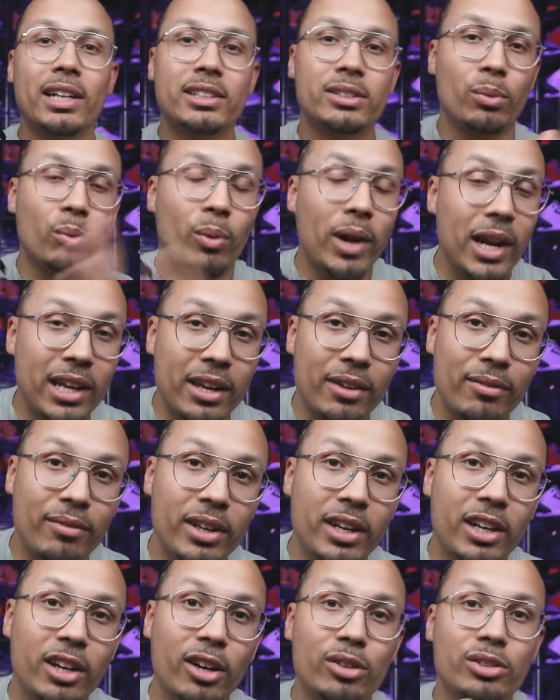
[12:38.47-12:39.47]
got some ranking
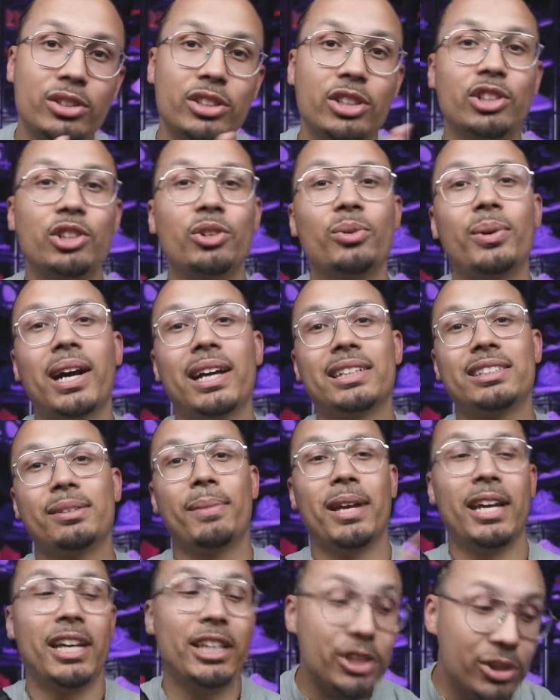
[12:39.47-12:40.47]
videos to do. We got some
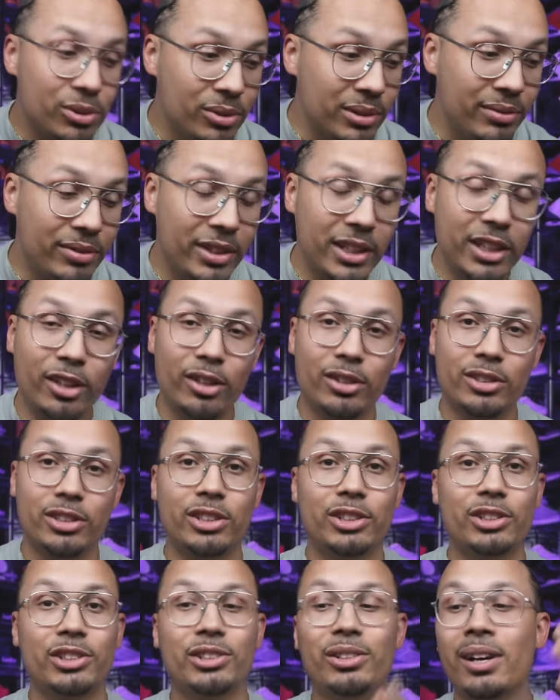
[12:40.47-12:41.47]
history videos
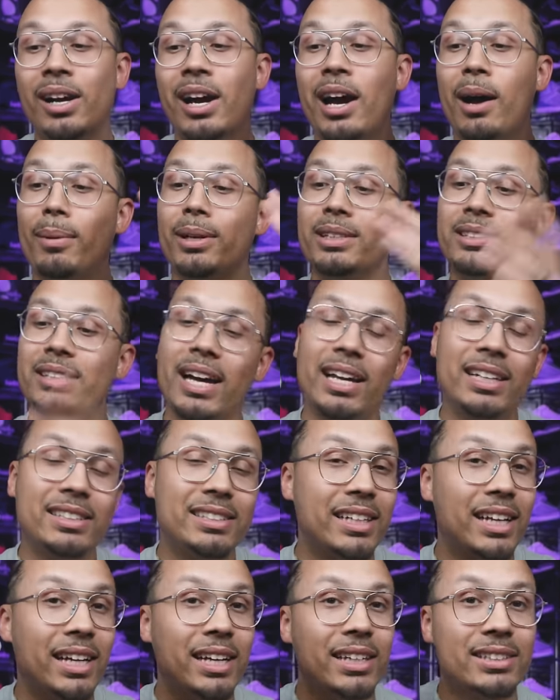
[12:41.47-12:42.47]
to do. I'm excited
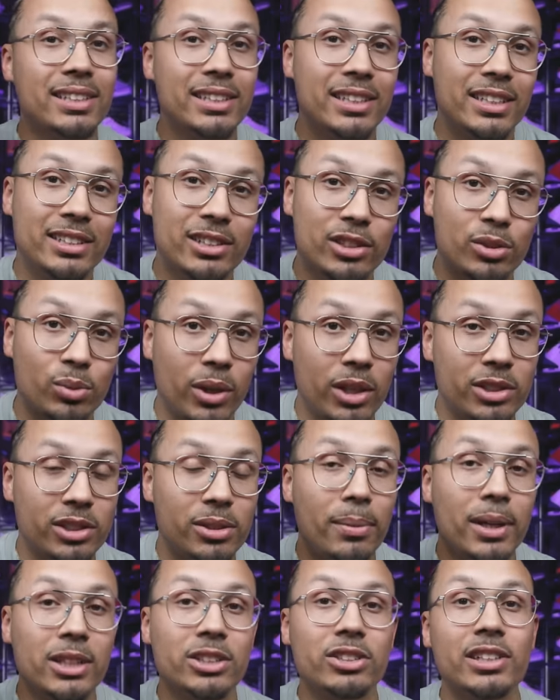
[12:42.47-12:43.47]
to get into these as well.
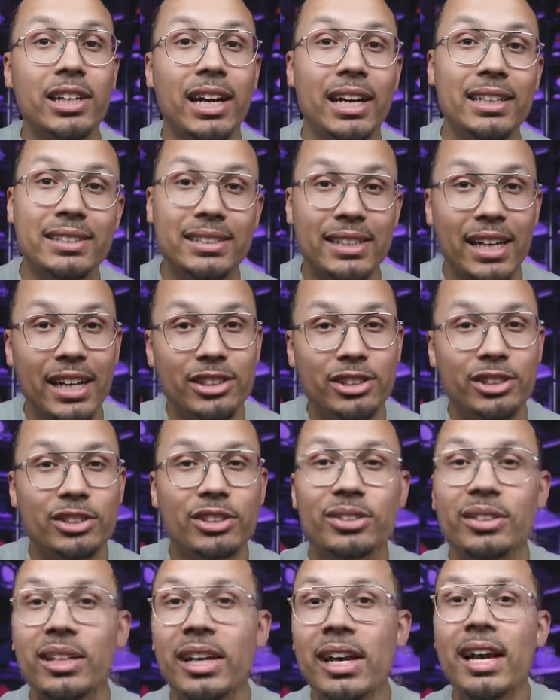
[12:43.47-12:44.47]
So make sure you guys stay
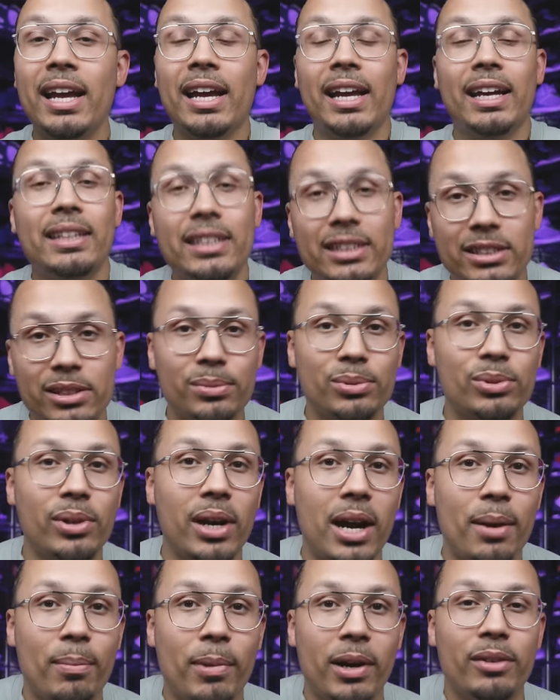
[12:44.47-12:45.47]
tuned. Hit the
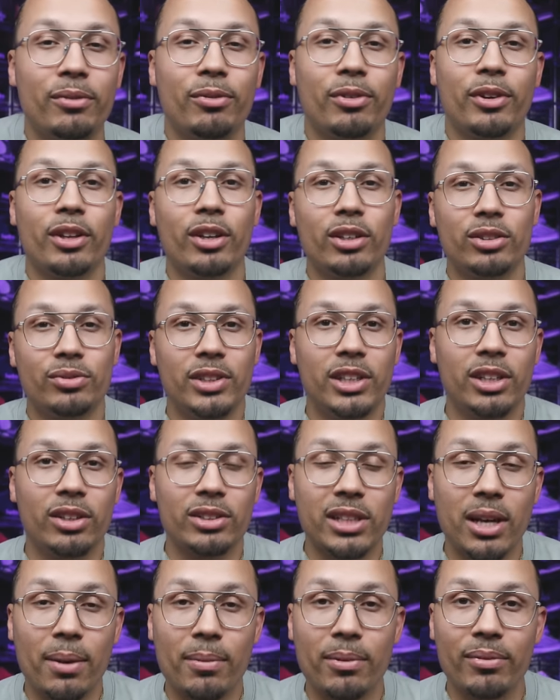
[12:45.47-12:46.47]
subscribe button for those
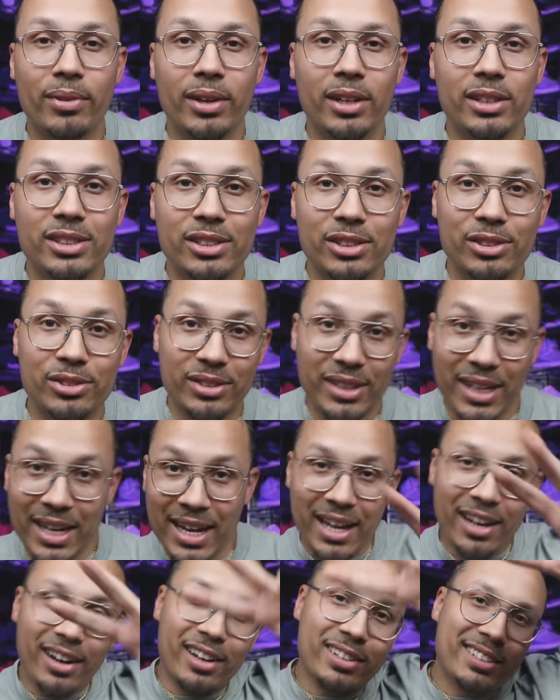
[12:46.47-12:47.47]
videos coming very soon.
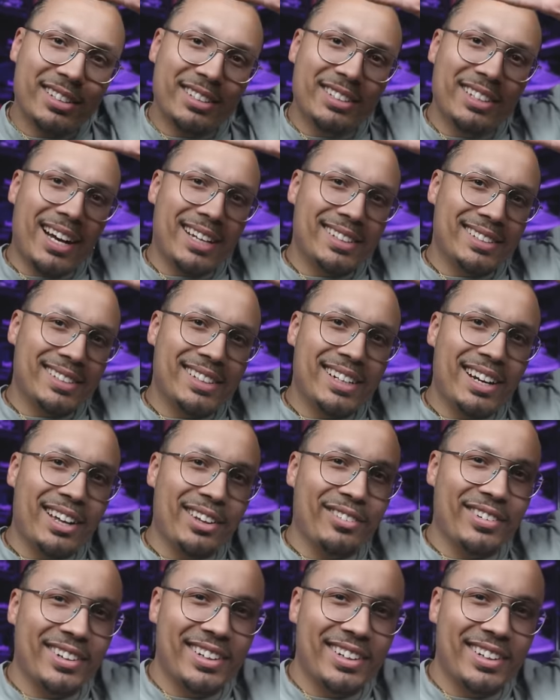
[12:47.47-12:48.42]
And I'll see you guys in another